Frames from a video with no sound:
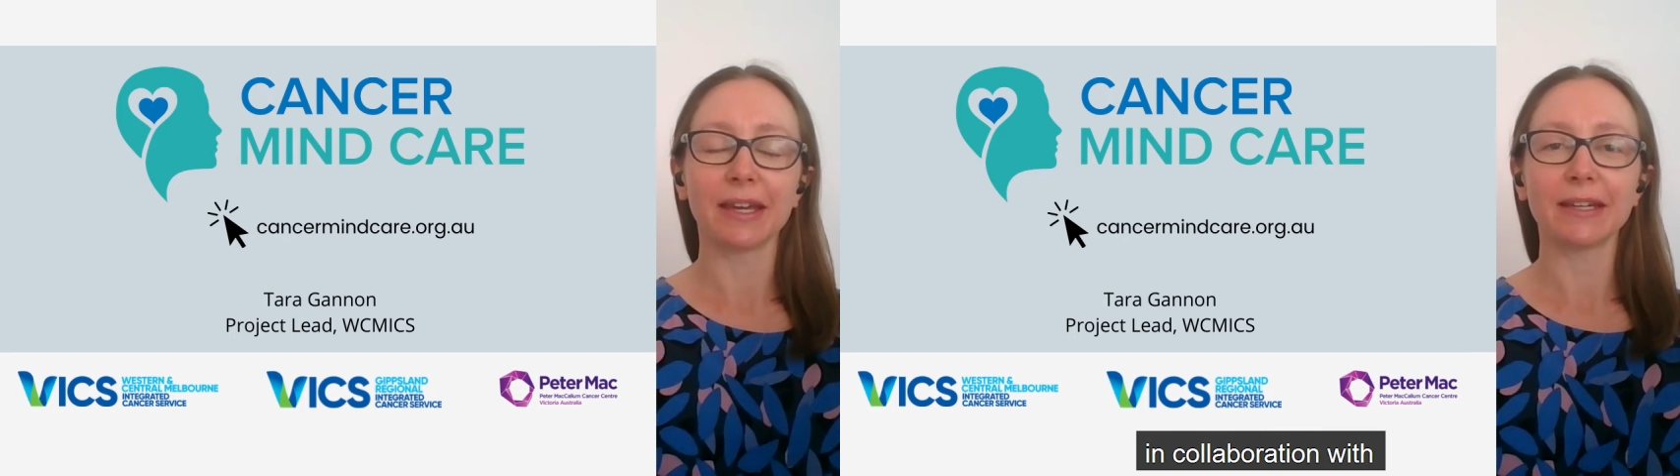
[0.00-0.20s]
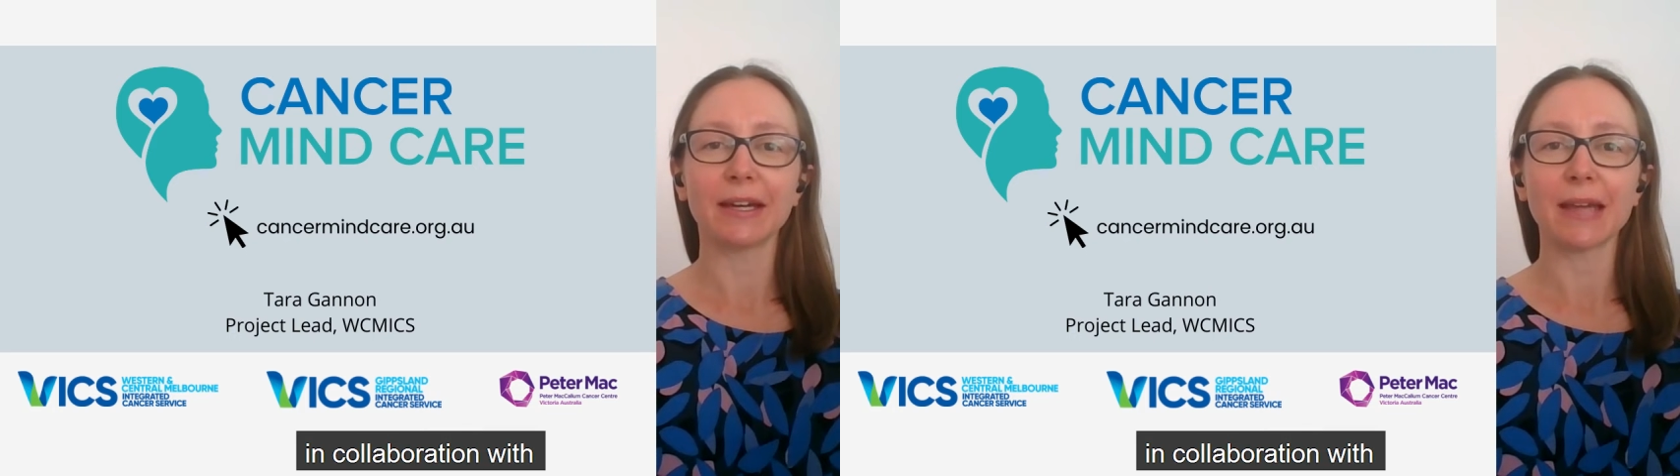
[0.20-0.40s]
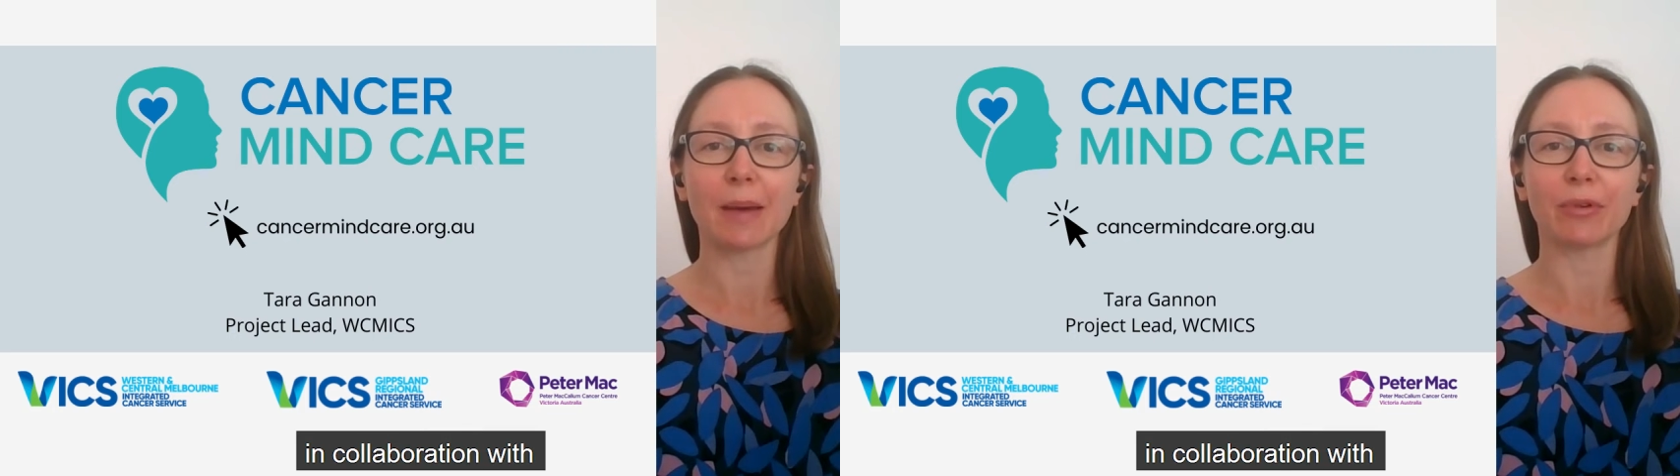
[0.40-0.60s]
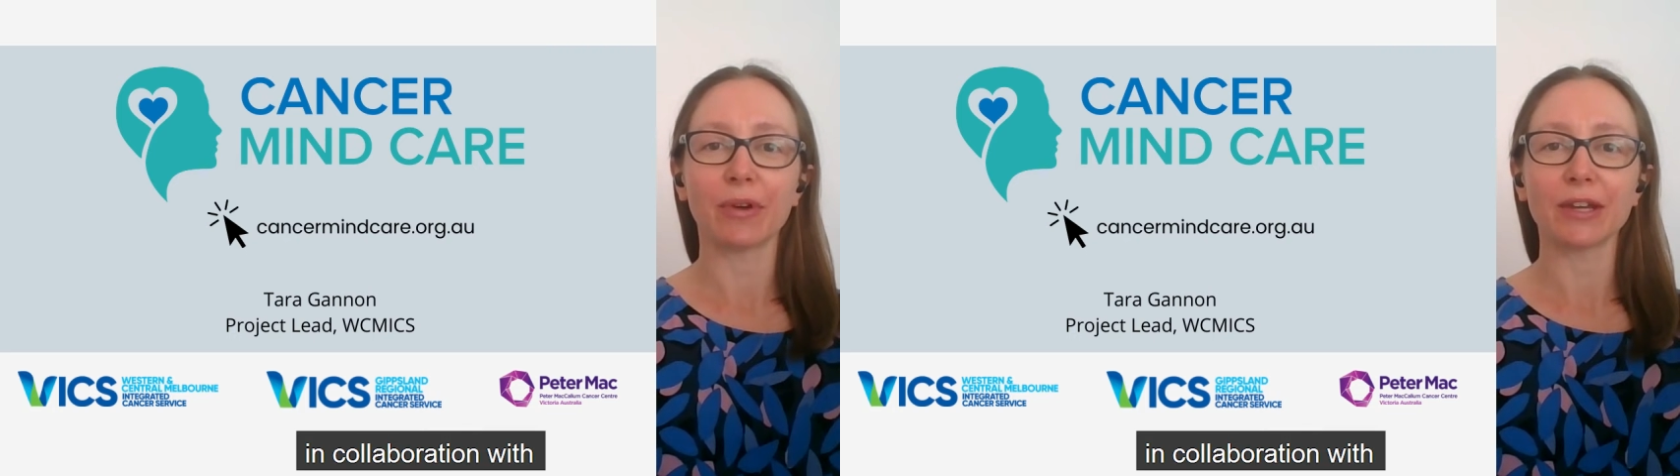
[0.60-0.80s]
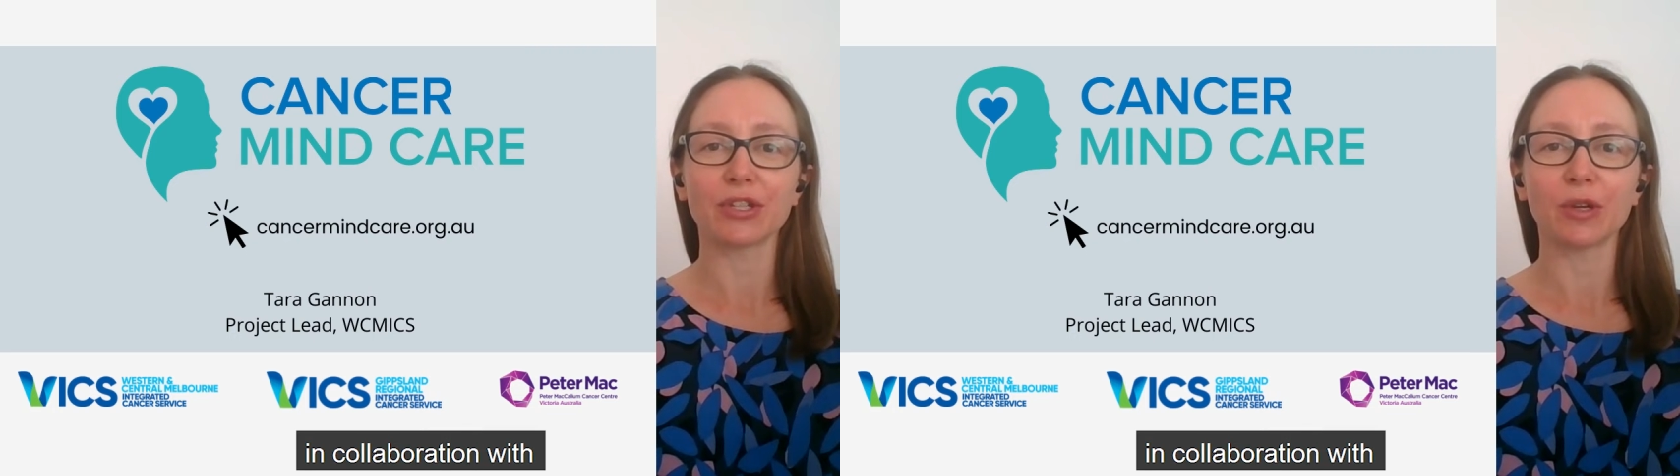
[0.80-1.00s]
in
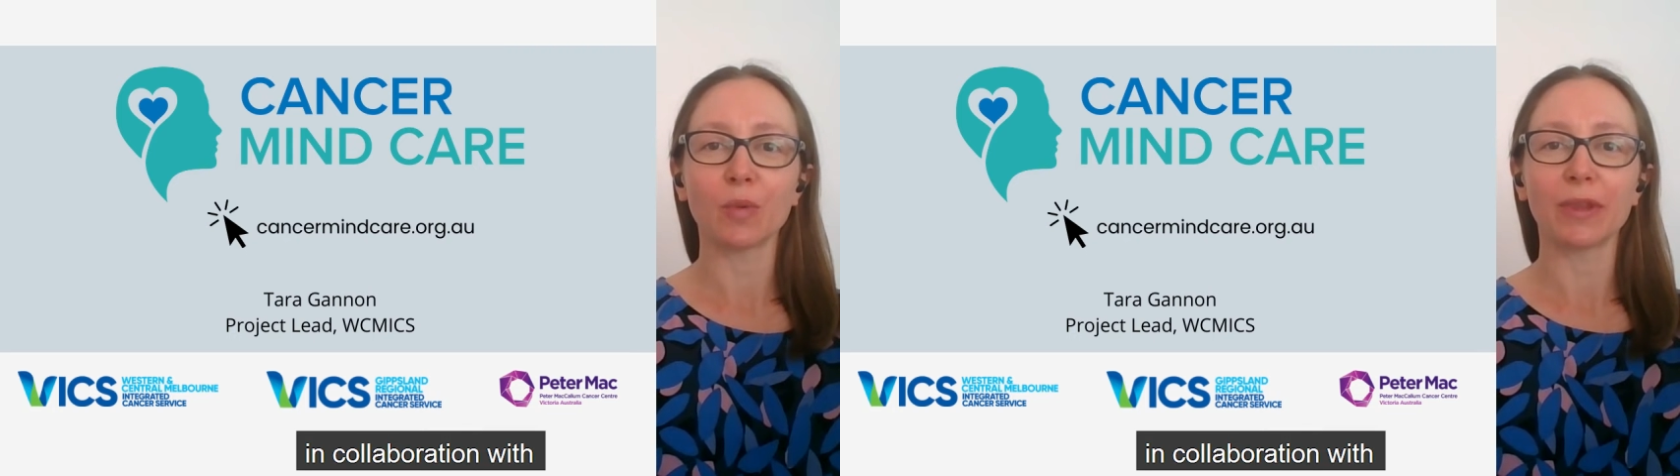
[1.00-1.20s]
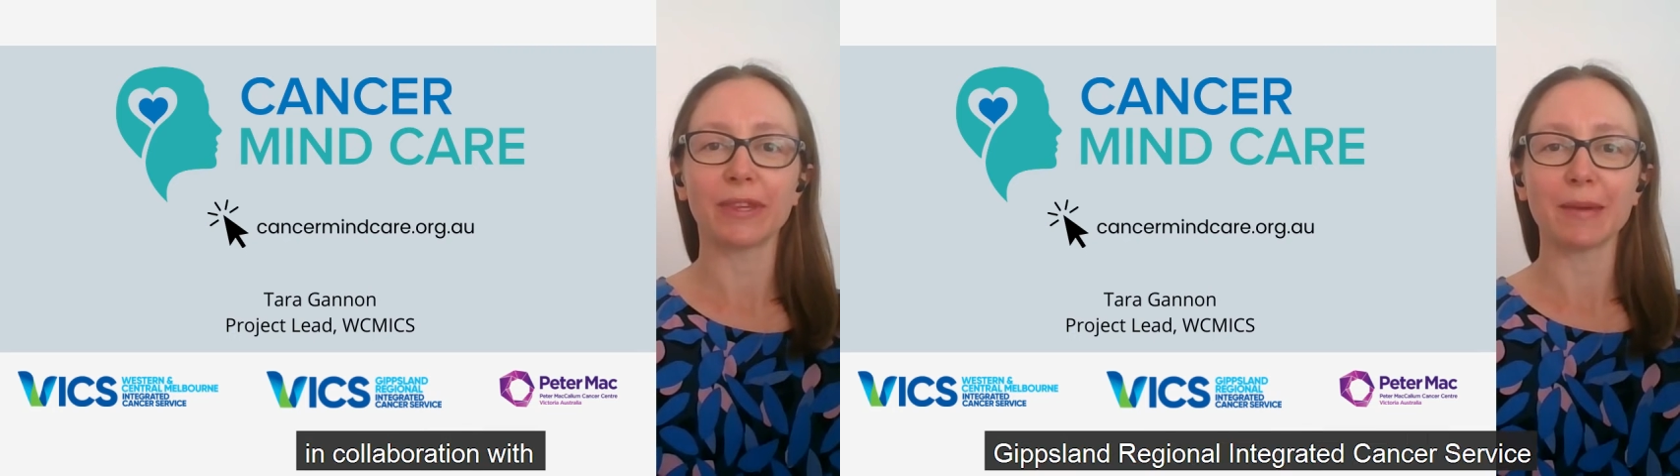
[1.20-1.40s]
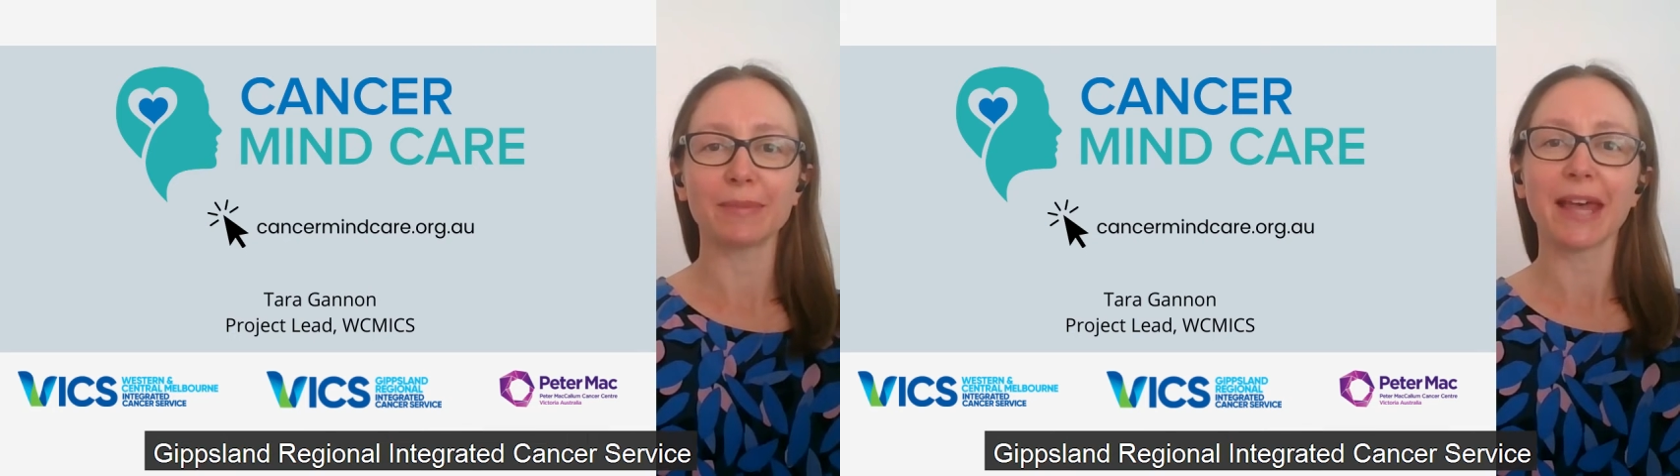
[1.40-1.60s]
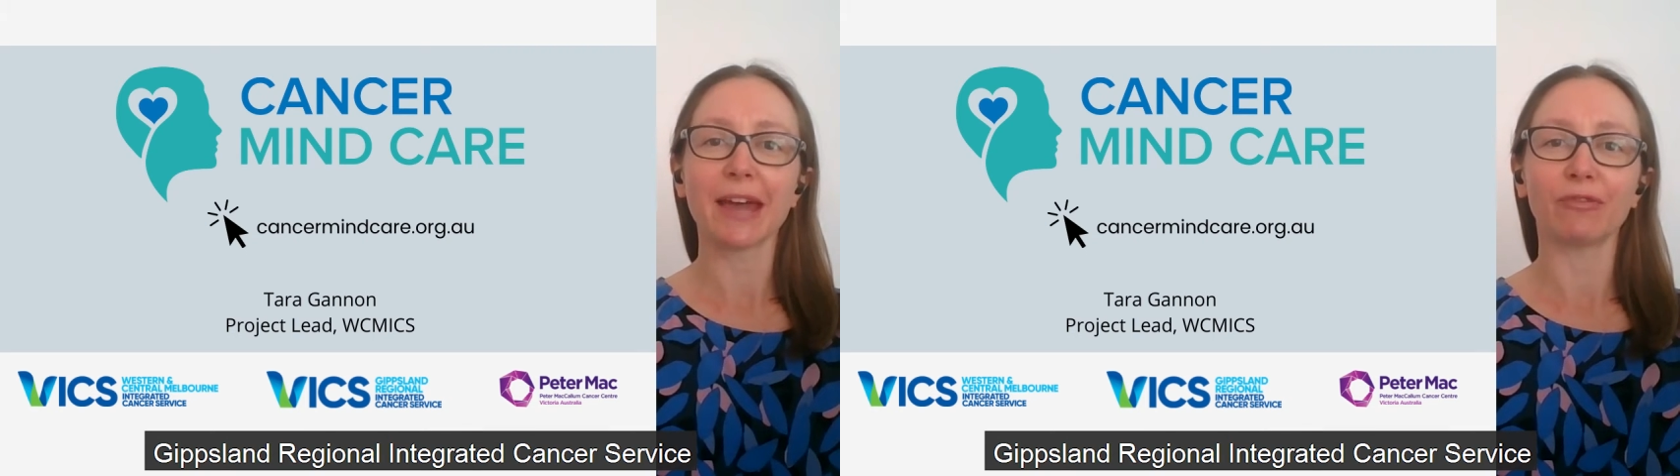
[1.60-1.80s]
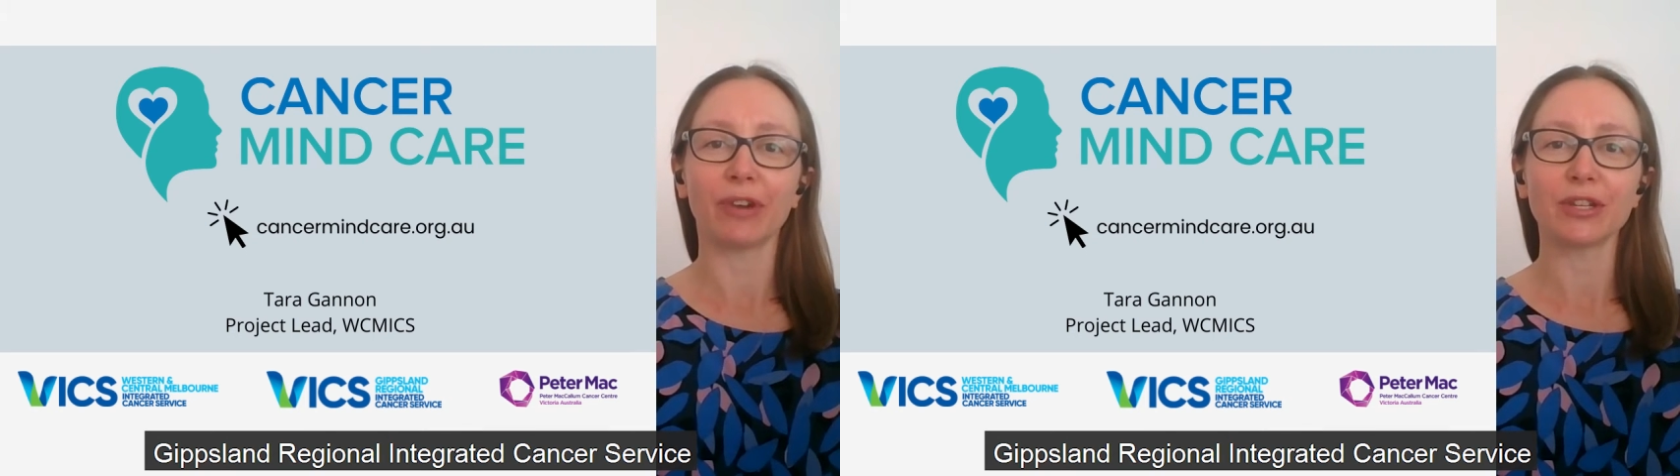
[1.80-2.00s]
collaboration with
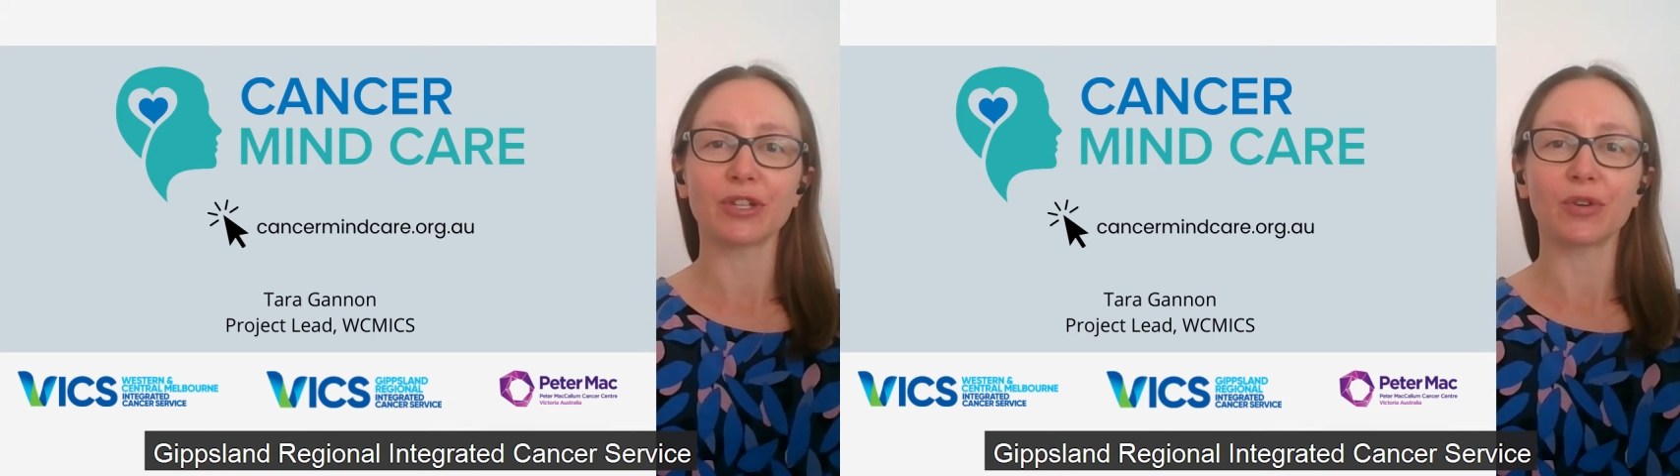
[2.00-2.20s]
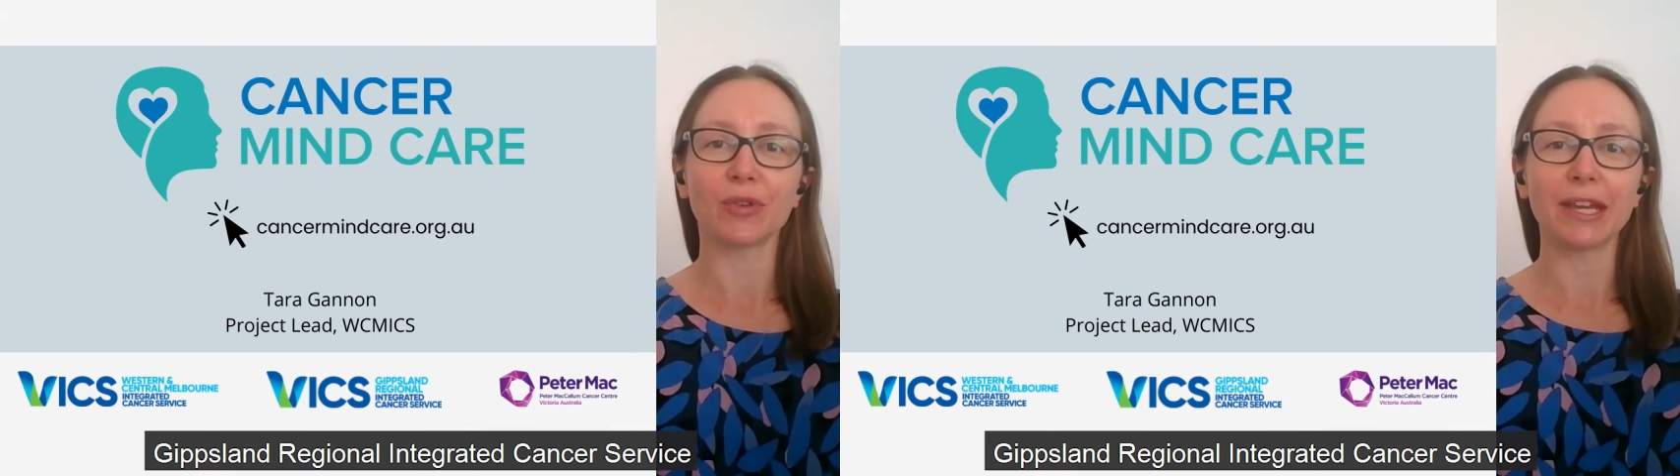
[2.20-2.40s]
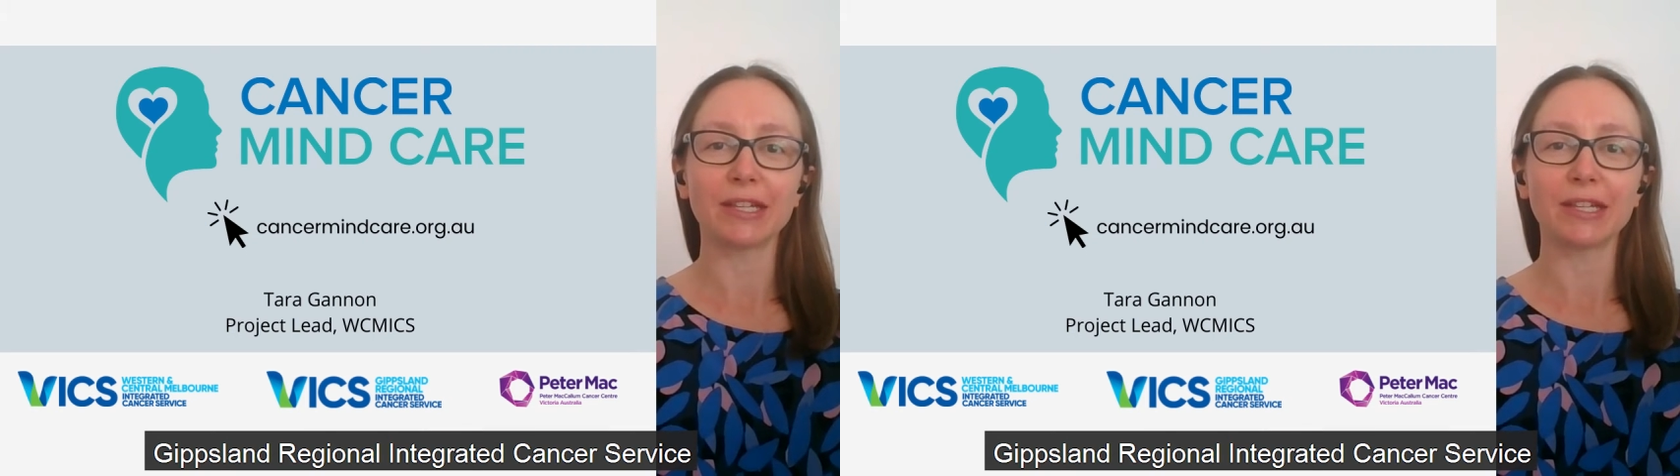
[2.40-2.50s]
Gippsland Regional